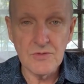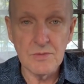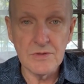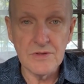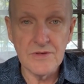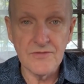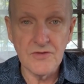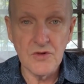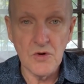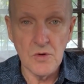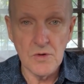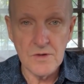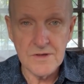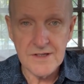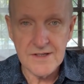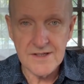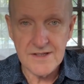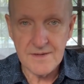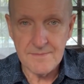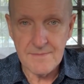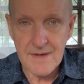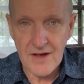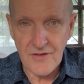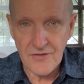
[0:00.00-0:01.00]
which of course is
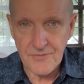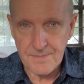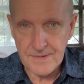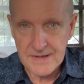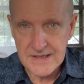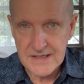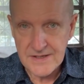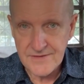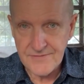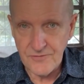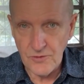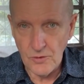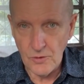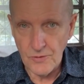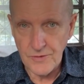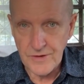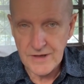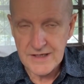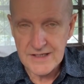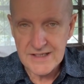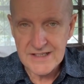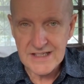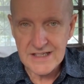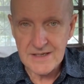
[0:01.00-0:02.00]
a mouthpiece for
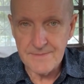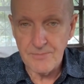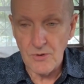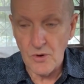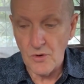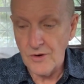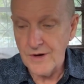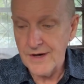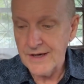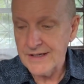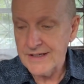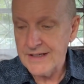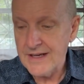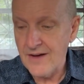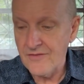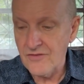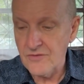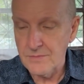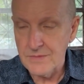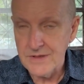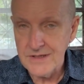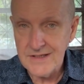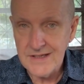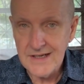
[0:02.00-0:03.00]
the Singaporean
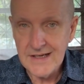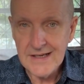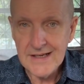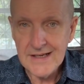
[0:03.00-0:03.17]
government,